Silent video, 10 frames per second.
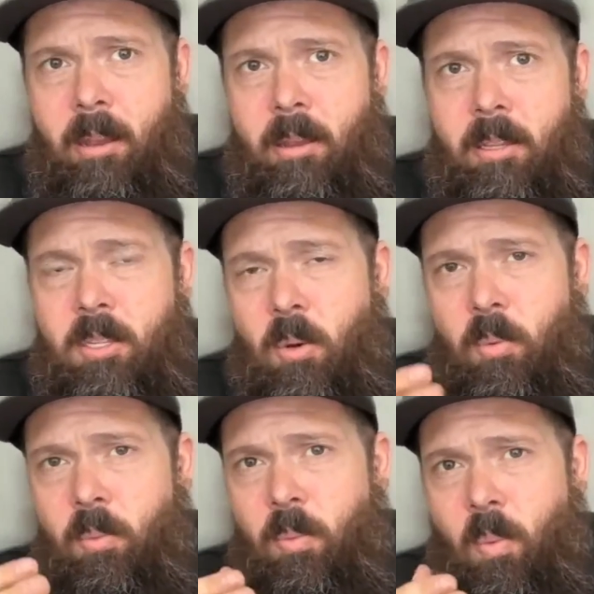And
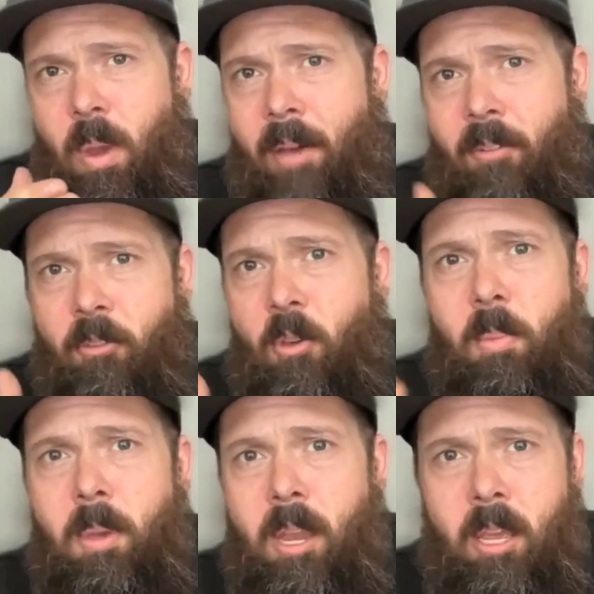so we have a few
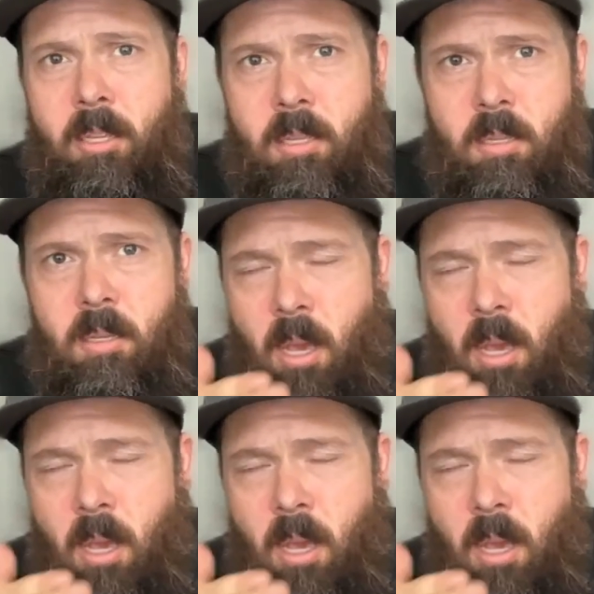meetings